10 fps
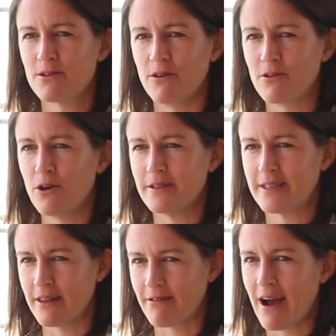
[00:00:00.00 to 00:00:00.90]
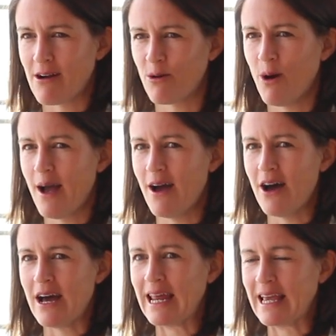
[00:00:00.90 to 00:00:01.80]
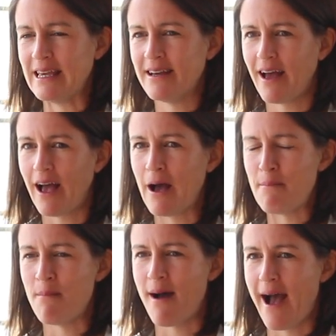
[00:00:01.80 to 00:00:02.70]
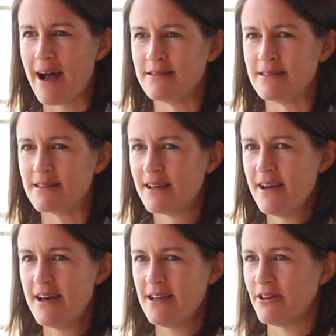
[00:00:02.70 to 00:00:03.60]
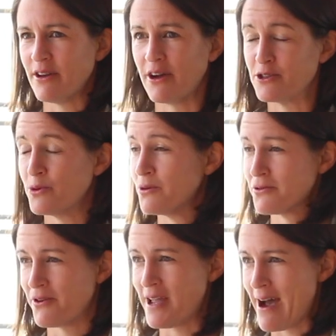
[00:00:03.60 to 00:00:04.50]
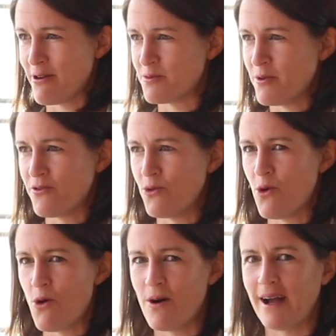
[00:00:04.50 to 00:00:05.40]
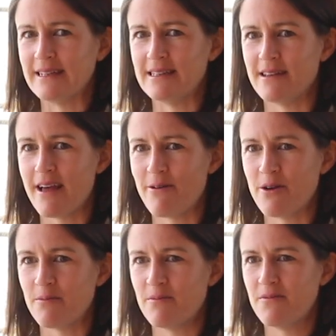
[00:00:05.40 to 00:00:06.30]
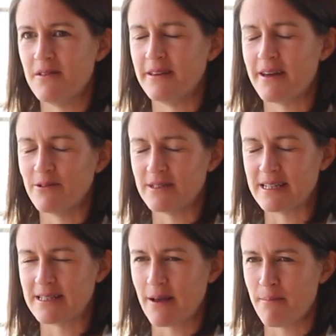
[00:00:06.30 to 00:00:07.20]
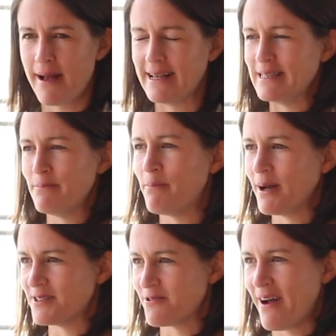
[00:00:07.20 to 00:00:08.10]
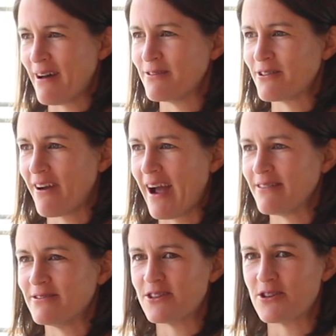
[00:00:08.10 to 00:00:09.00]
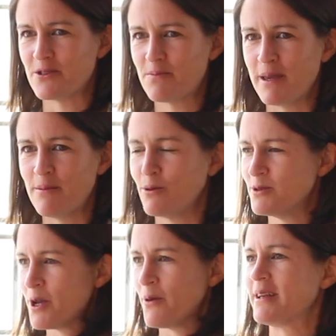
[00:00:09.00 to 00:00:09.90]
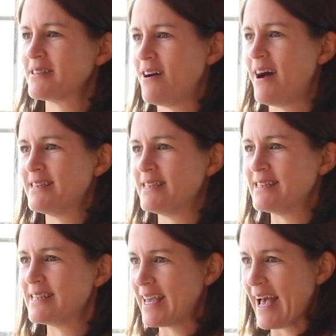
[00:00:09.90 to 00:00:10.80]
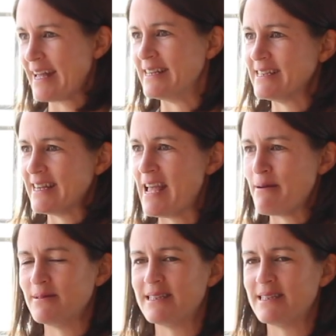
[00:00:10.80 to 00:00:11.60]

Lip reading: sort of got to the ground quite early, and you know, 2 or 3 hours before, and there was this amazing buzz around the ground, just people so excited to get into the